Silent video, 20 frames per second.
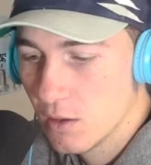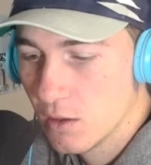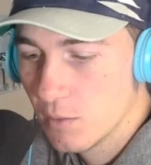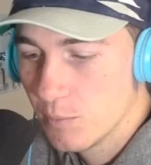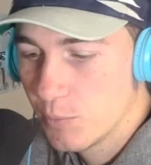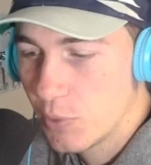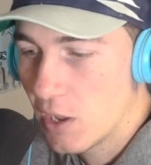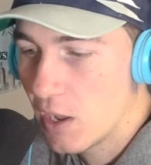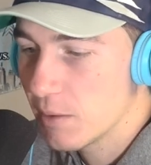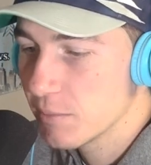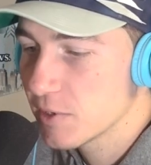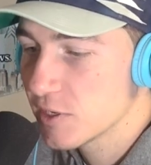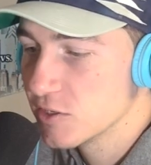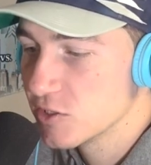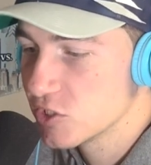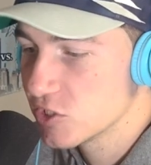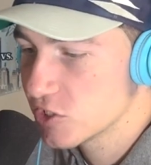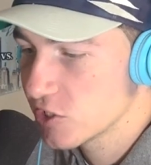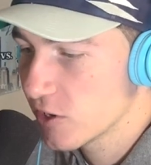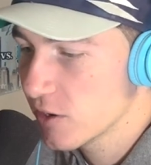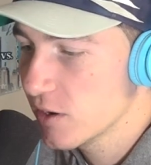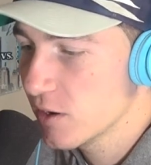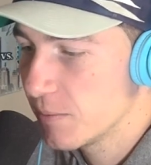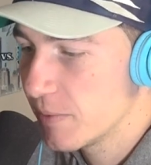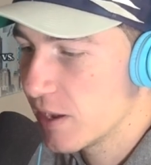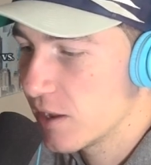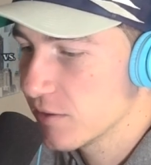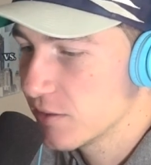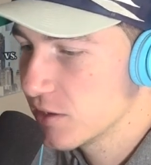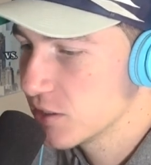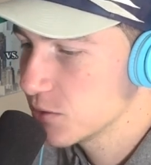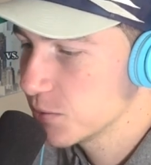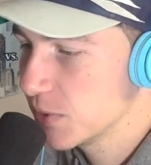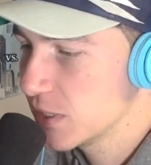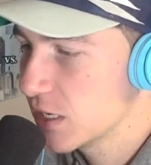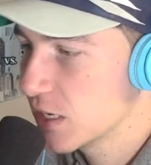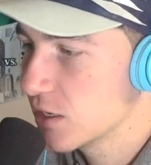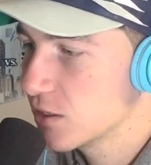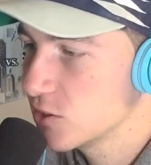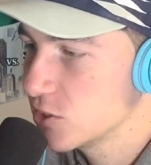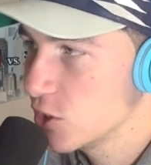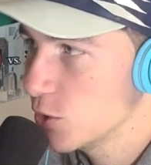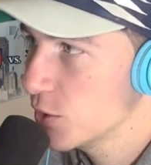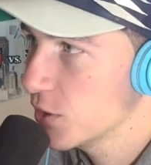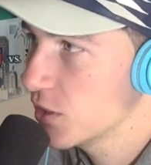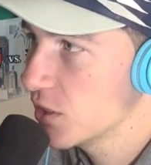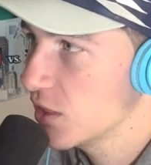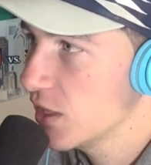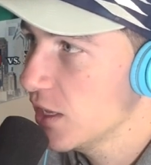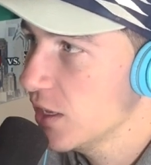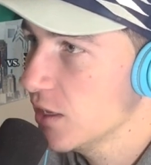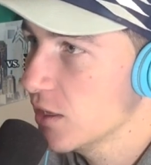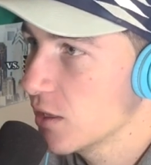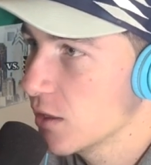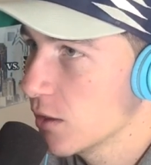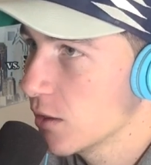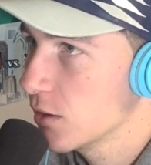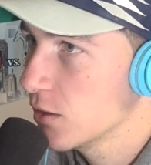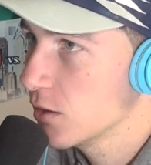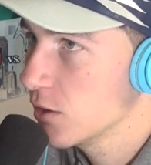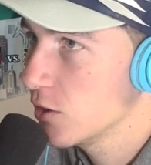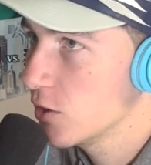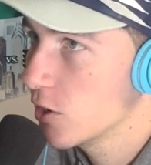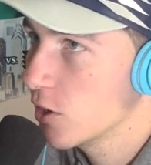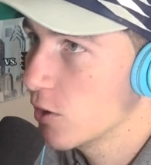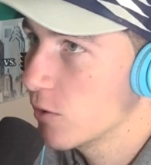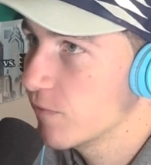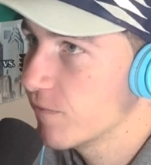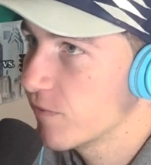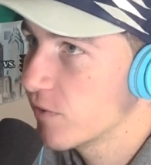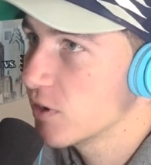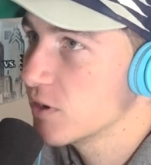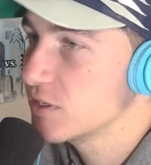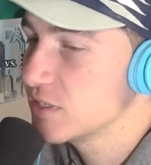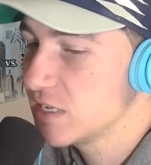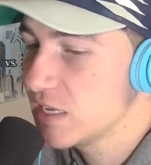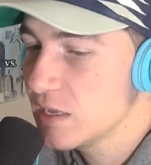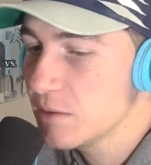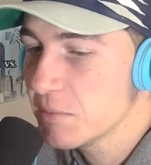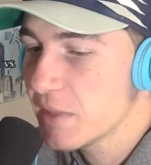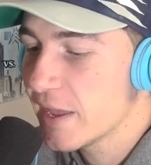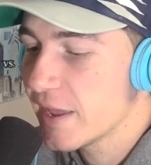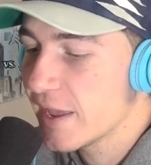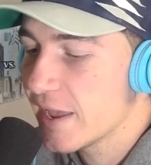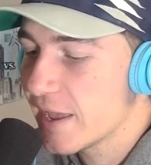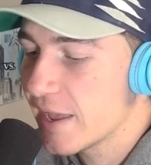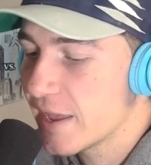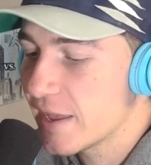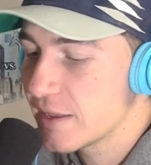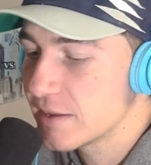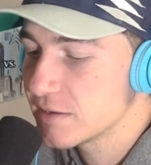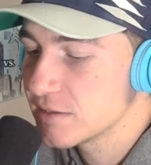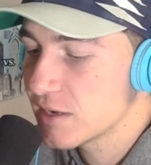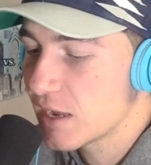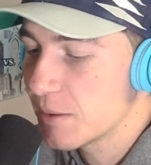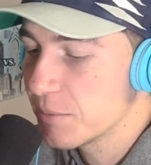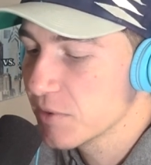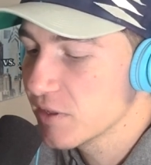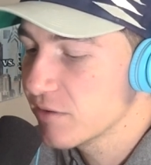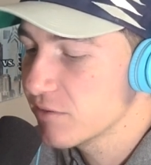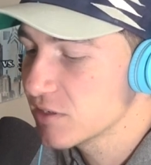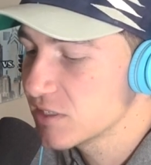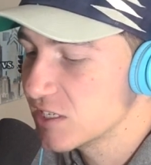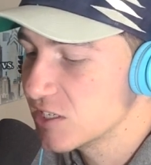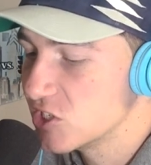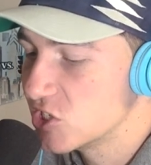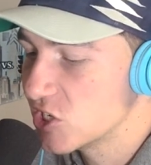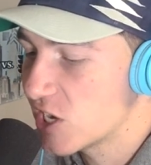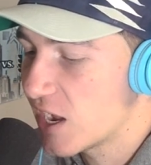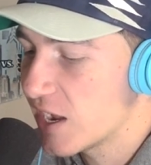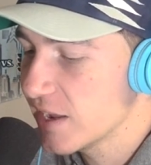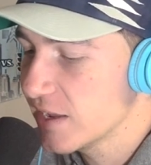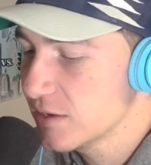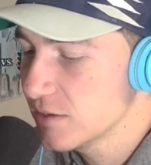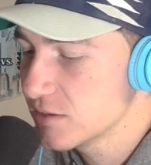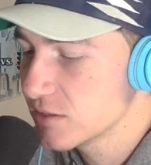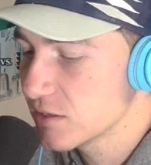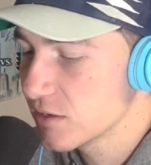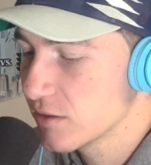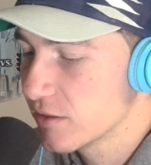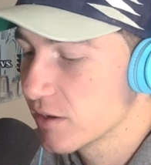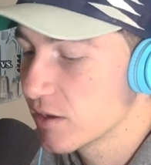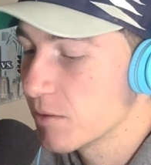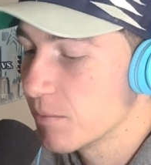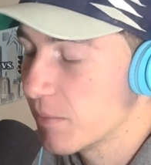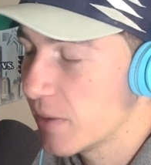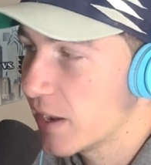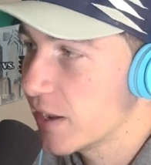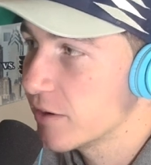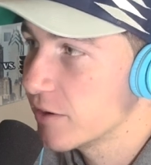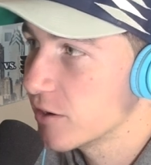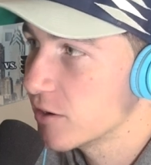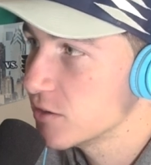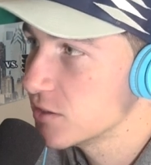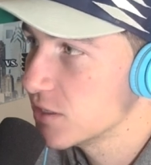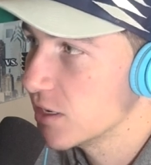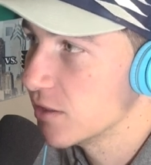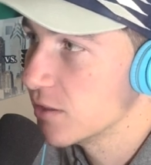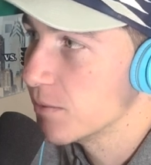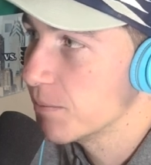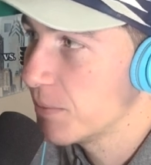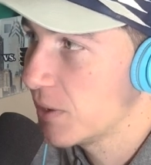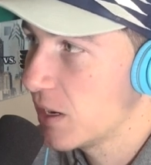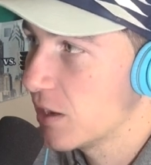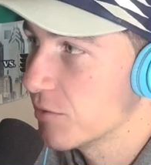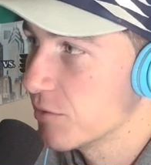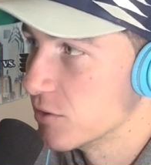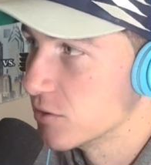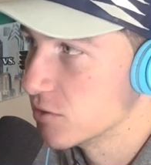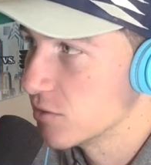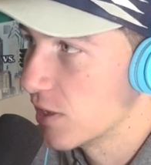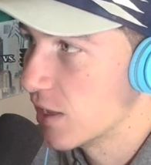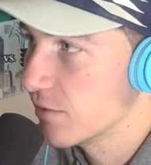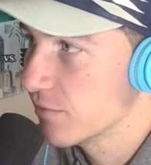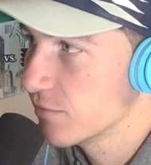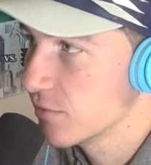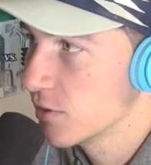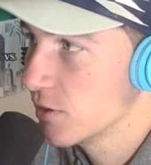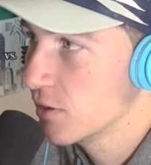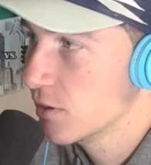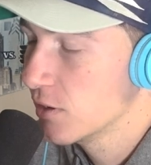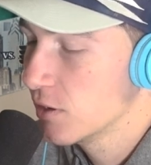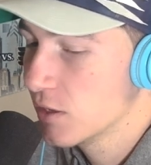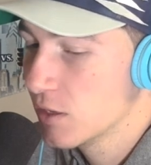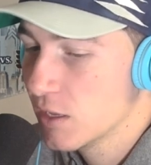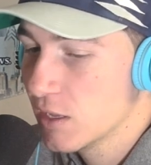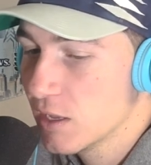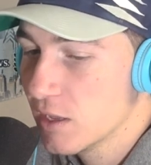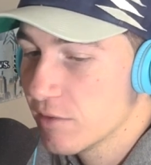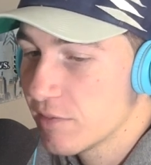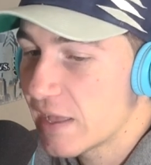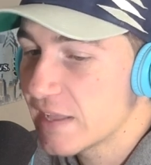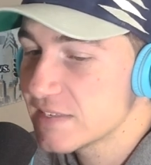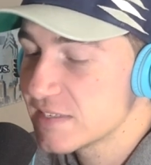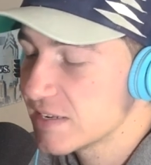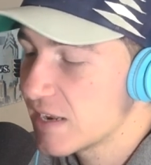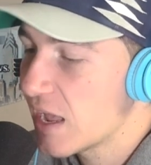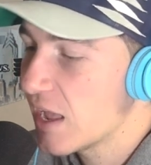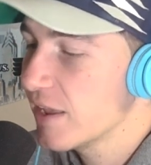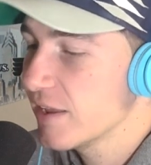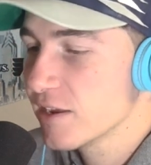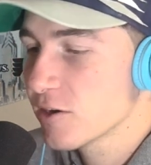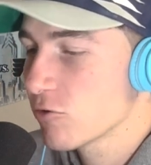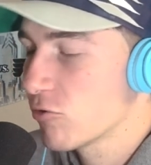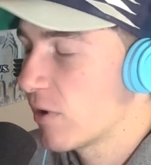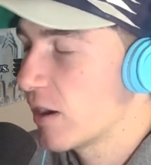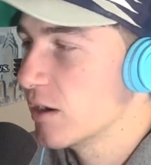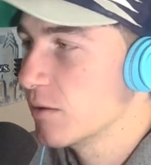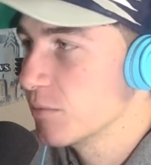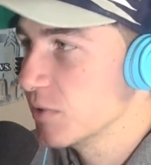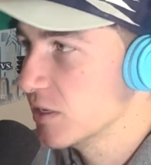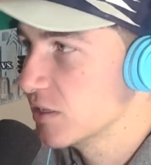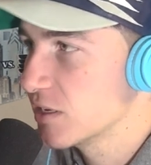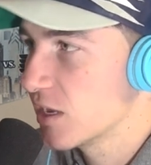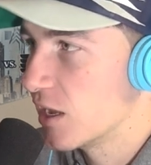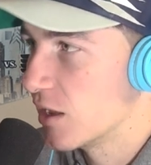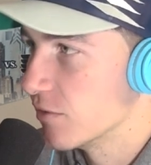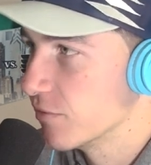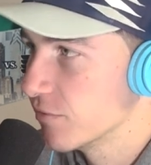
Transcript: But I'm concerned about this because you would think, for a team that has, I believe it's the Giants, the Commanders, and the Panthers left, that's not incredibly tough.